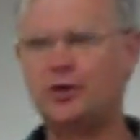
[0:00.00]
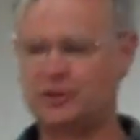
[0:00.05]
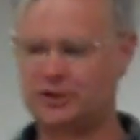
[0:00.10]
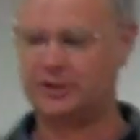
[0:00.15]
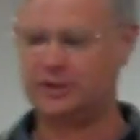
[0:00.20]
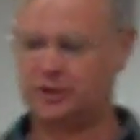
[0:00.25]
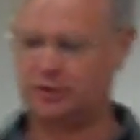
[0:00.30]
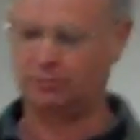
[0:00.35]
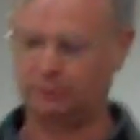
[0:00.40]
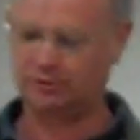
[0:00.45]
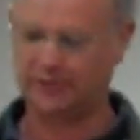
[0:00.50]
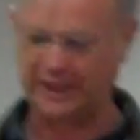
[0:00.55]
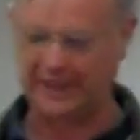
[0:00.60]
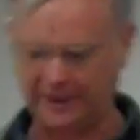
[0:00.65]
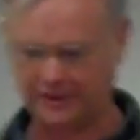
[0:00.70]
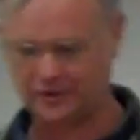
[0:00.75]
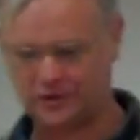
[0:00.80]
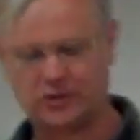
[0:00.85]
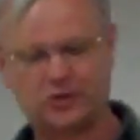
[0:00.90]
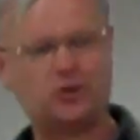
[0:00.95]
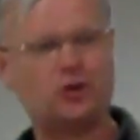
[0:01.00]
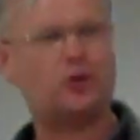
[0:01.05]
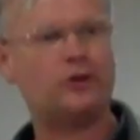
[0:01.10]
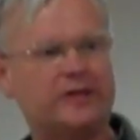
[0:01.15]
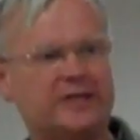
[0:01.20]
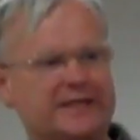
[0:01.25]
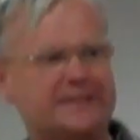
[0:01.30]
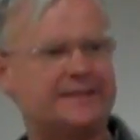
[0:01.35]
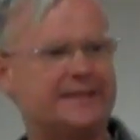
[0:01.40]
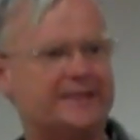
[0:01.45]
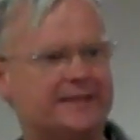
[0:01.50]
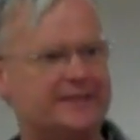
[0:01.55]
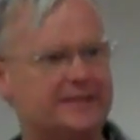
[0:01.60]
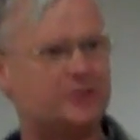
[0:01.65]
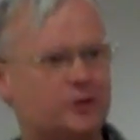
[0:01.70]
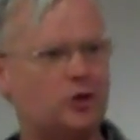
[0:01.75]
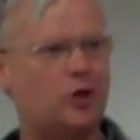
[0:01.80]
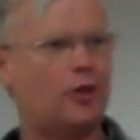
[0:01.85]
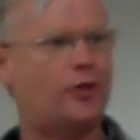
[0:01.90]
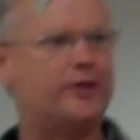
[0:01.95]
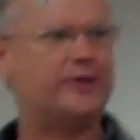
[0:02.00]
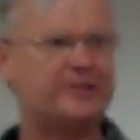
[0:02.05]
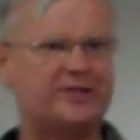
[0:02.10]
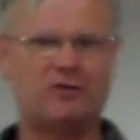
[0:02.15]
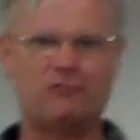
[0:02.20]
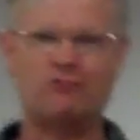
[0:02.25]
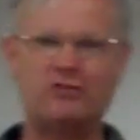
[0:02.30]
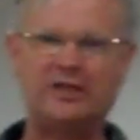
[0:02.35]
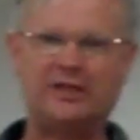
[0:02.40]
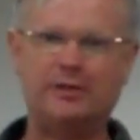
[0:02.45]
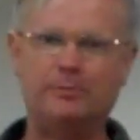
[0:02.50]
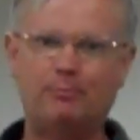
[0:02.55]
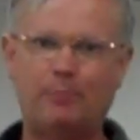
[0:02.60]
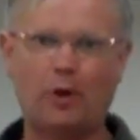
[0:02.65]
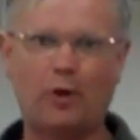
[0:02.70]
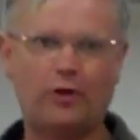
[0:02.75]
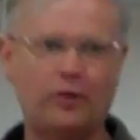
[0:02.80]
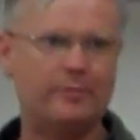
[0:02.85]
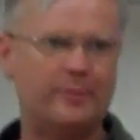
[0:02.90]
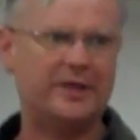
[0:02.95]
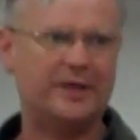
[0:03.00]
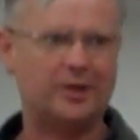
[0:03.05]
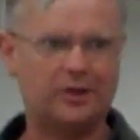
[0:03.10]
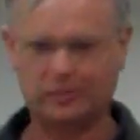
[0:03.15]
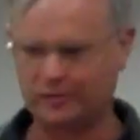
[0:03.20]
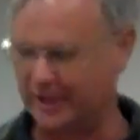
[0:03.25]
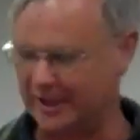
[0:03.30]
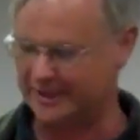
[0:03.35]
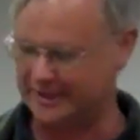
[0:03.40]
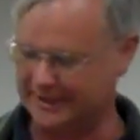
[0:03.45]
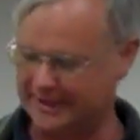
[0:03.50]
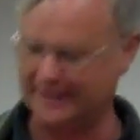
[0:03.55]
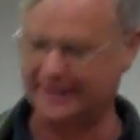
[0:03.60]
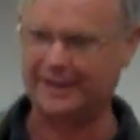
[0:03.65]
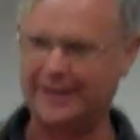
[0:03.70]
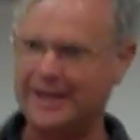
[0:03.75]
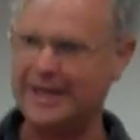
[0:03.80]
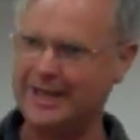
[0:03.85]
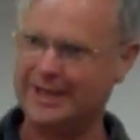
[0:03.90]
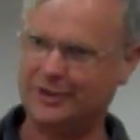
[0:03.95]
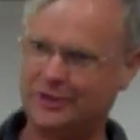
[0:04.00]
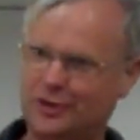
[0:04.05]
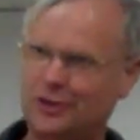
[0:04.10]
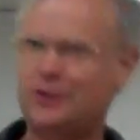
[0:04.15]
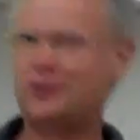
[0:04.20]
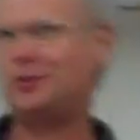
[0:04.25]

personally don't like, because it's not these are not things that really bother me a great deal. It's